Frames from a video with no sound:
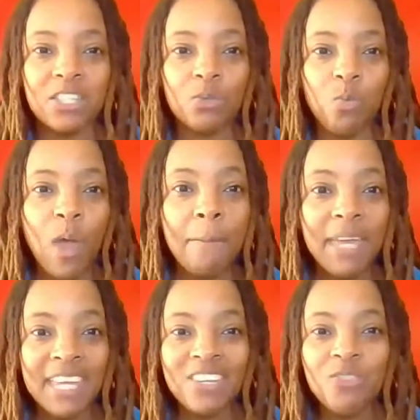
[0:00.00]

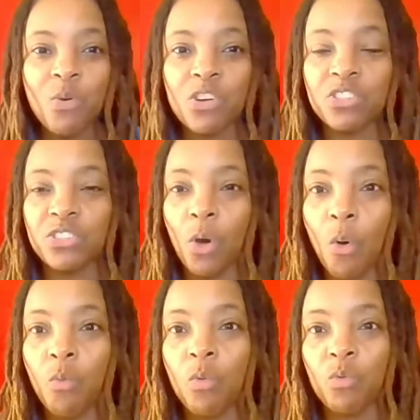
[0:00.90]
Swimming, you are
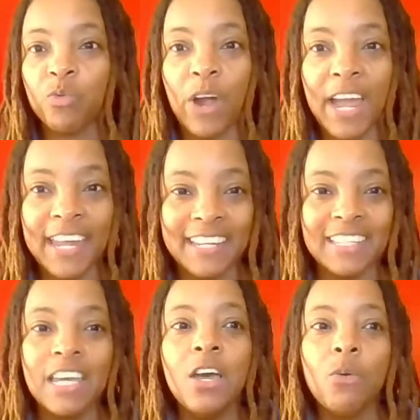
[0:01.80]
so right.
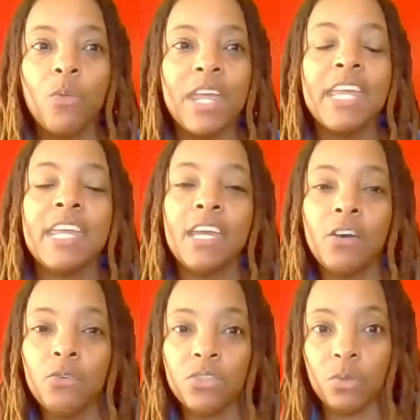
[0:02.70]
We can
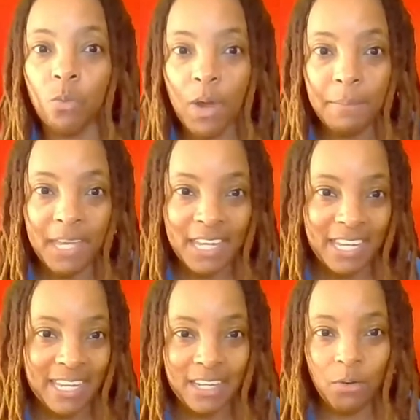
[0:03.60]
go swimming
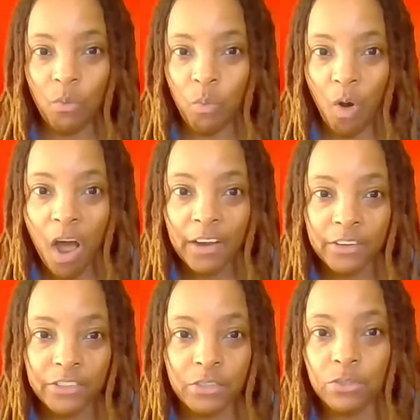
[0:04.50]
in
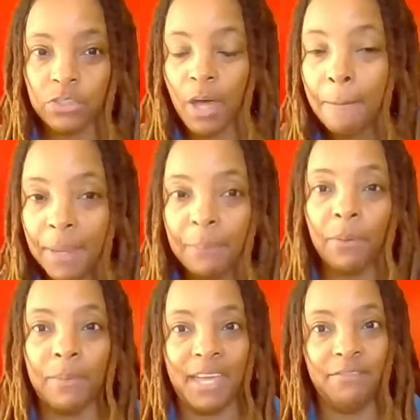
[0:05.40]
water. So some
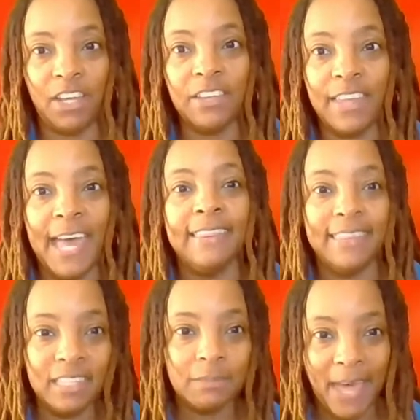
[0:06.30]
people may have done that
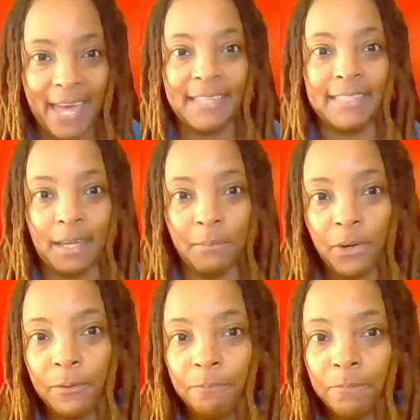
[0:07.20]
this past
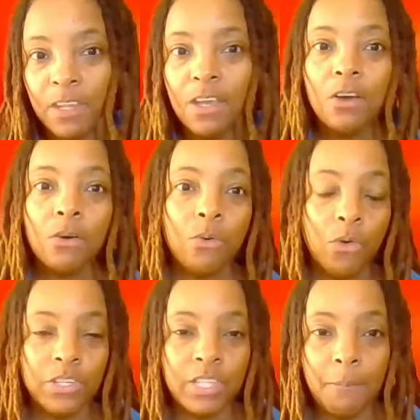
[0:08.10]
summer,
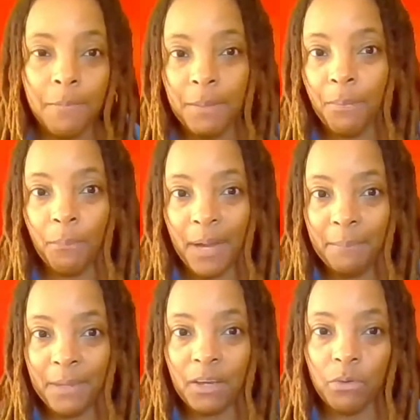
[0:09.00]
or some people
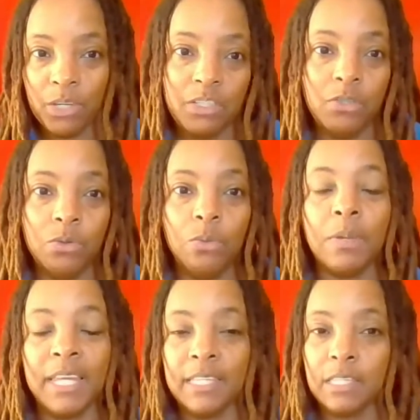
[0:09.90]
might be going to
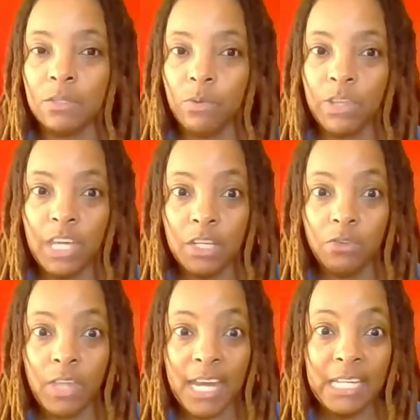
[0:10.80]
places where they can
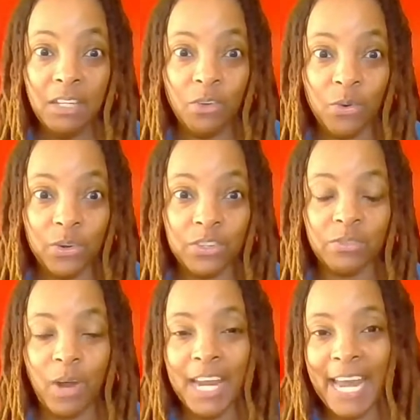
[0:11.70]
do that
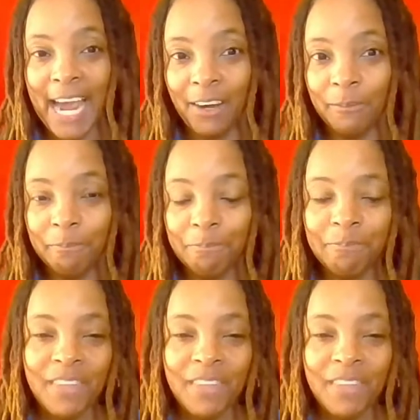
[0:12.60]
indoors right now.